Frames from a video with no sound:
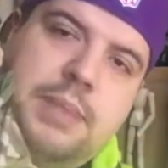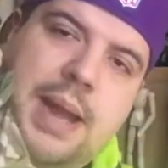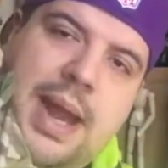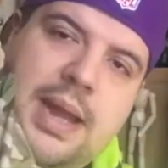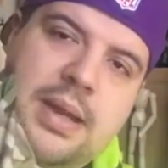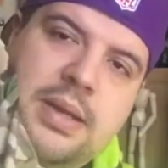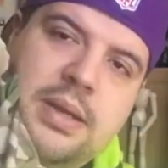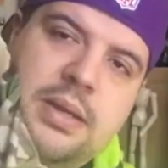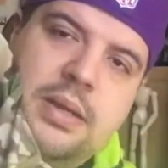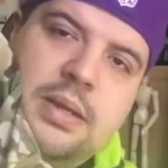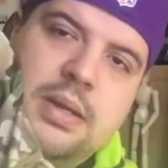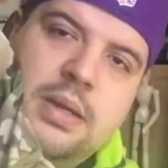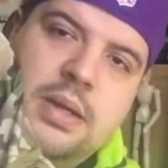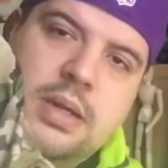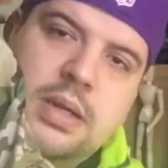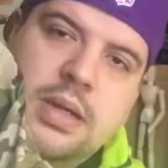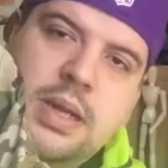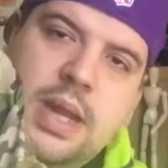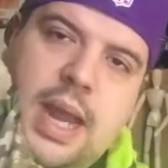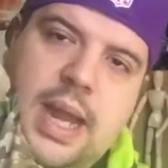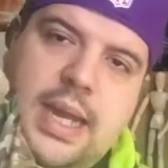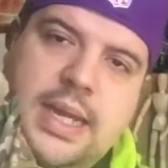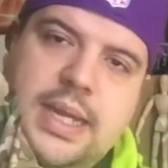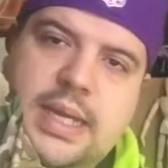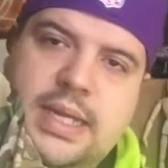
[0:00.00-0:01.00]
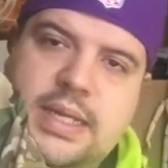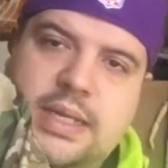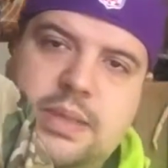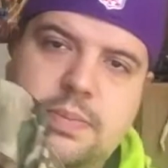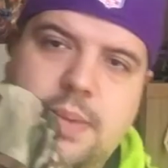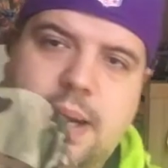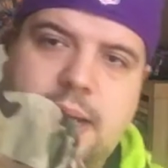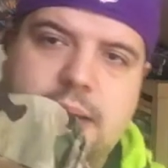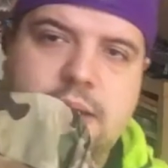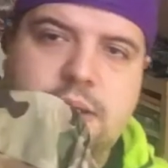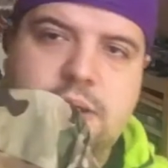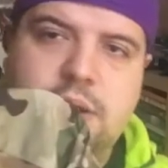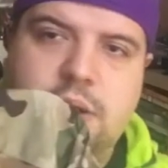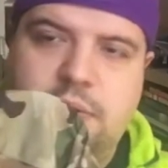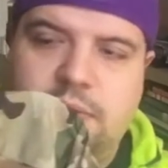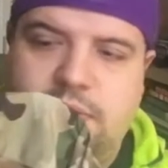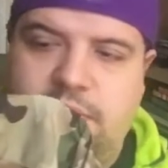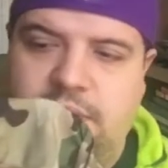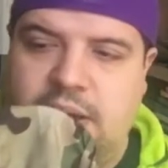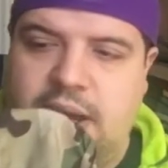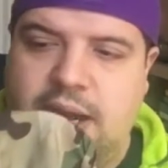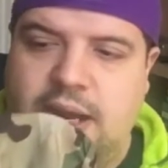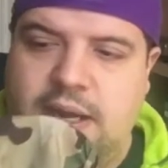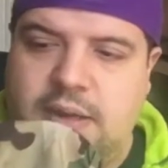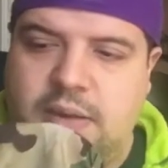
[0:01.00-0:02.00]
pattern, and it's meant to
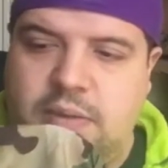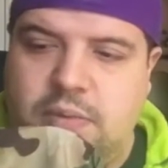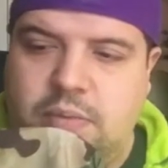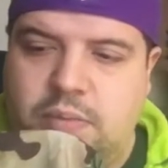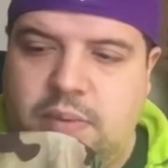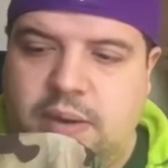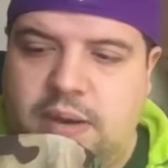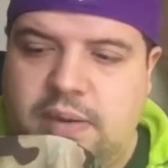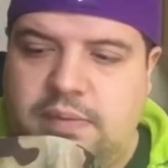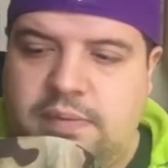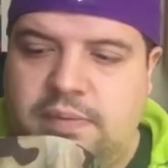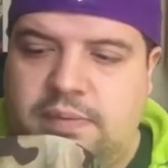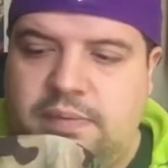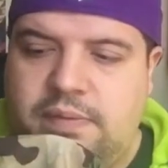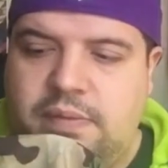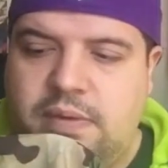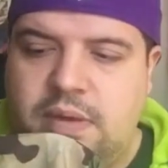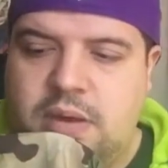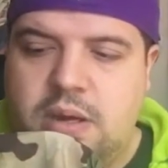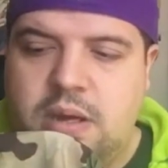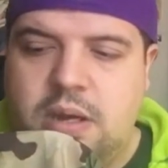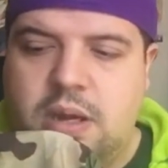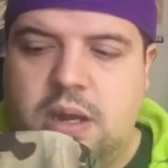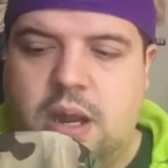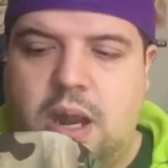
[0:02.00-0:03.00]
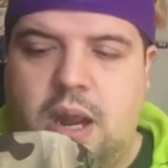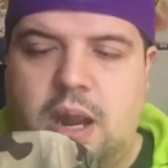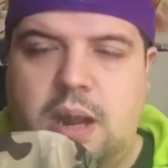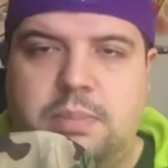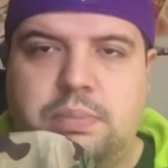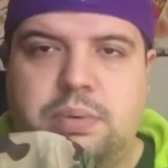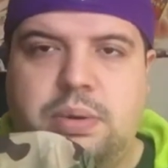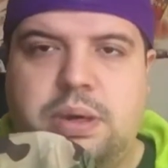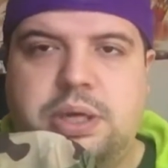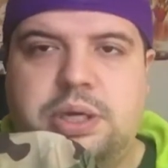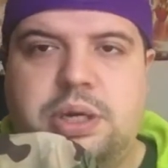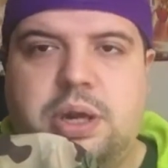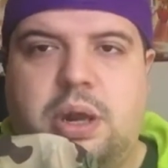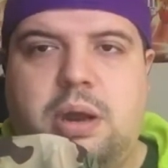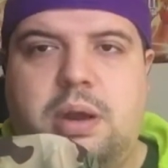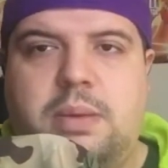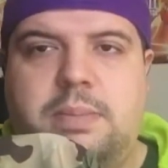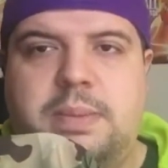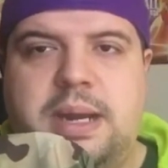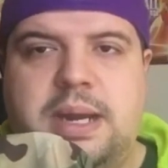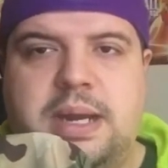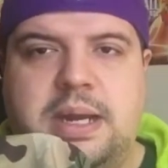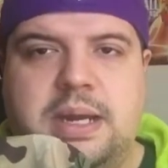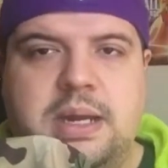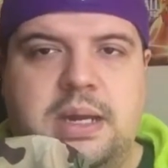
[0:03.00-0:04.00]
fit in with British
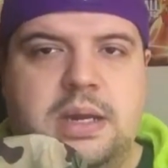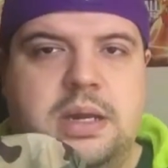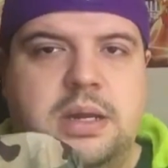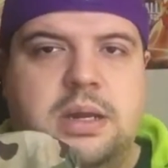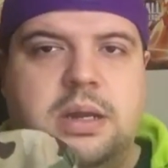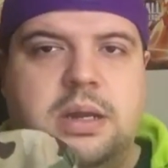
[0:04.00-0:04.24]
Army